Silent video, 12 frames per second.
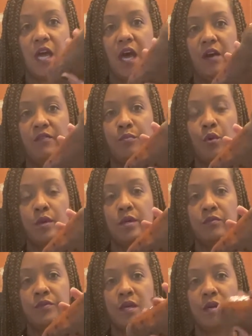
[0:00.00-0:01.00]
I've
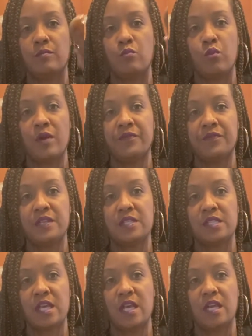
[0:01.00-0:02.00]
boiled them with the
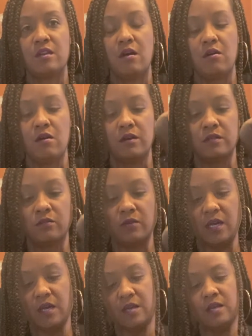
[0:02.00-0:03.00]
skin on,
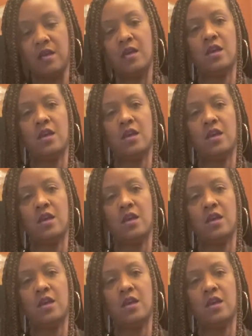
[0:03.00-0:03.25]
okay?